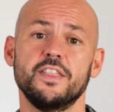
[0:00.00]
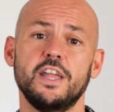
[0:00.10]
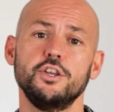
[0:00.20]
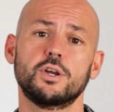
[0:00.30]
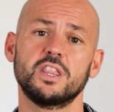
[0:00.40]

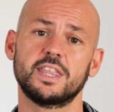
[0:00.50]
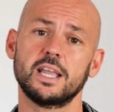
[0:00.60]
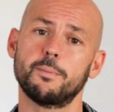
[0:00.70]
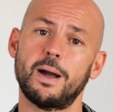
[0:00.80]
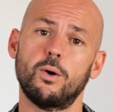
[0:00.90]
then you can
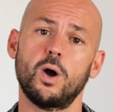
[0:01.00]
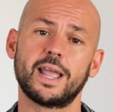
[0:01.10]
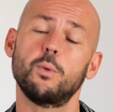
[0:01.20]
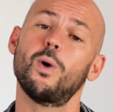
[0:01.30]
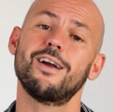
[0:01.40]
think about,
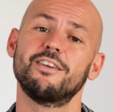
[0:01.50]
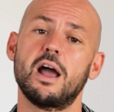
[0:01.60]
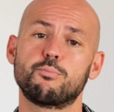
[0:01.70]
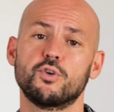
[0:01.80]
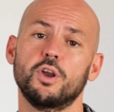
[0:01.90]
okay, where in
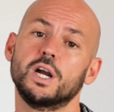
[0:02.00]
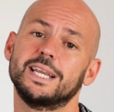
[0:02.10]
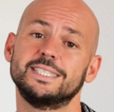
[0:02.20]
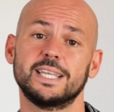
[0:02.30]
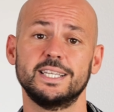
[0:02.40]
our product
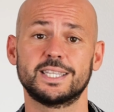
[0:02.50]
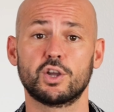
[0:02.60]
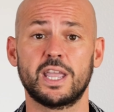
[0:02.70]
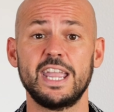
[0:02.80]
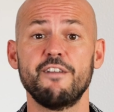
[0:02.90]
is the
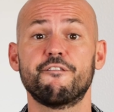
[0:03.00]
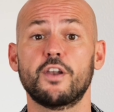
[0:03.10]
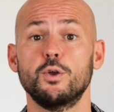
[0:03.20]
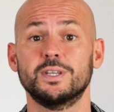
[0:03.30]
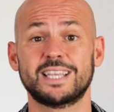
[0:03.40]
key
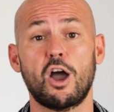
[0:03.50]
flow that's